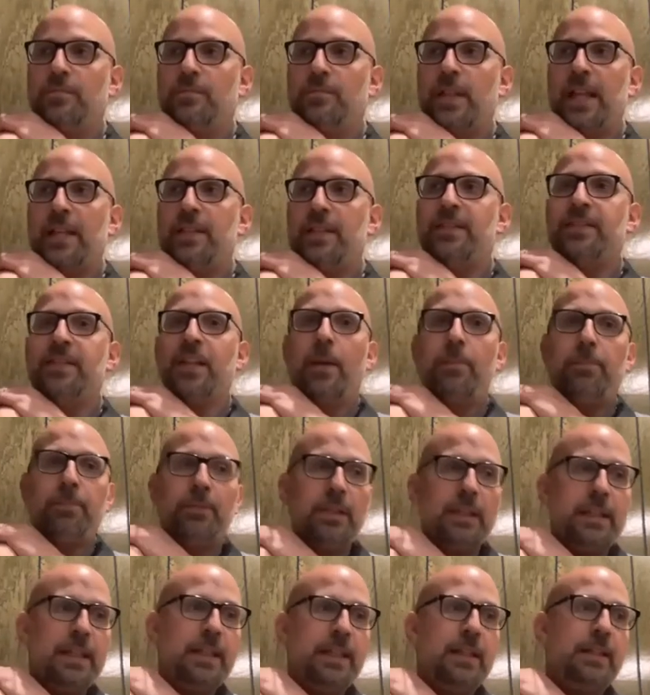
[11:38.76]
as
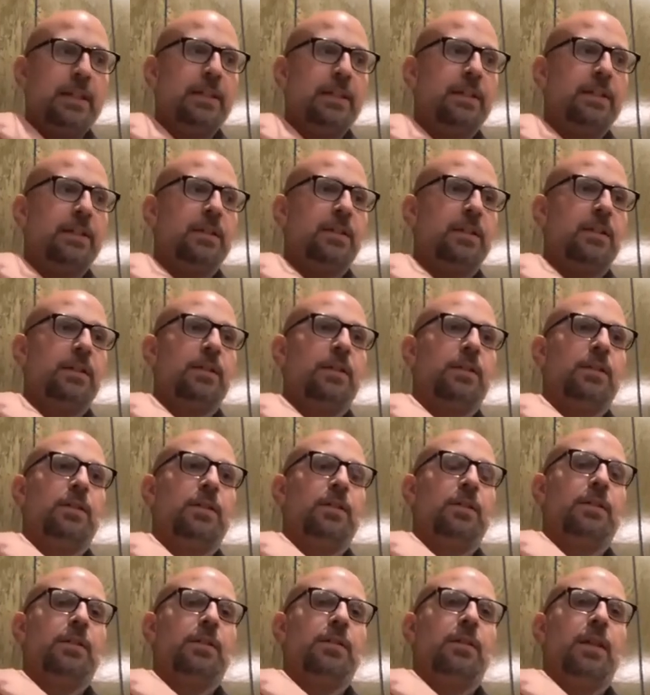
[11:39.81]
supplely
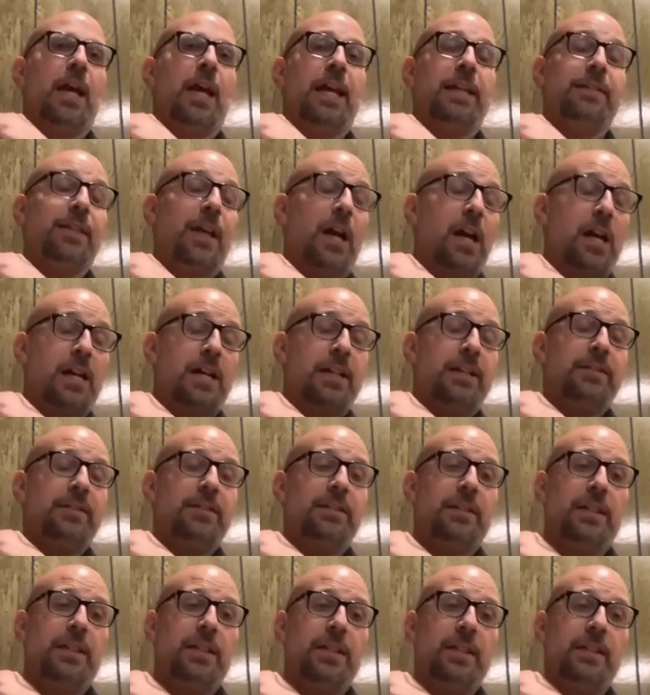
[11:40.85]
as
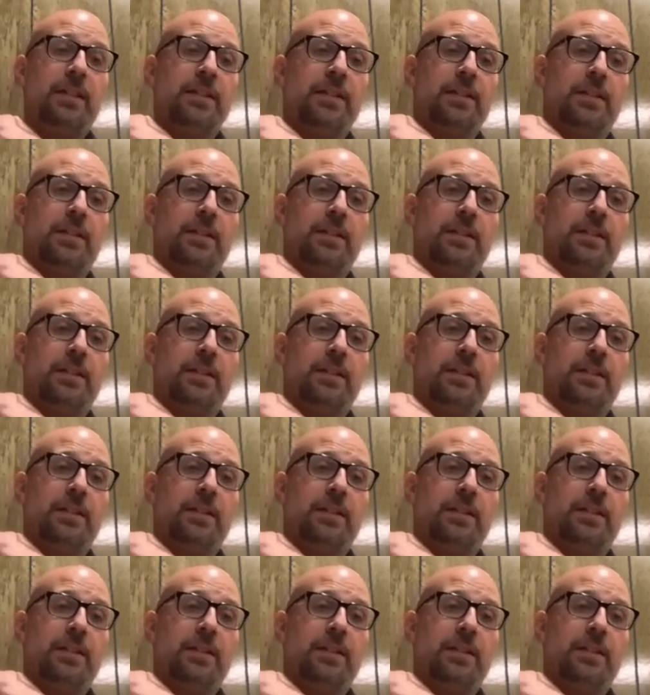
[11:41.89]
honestly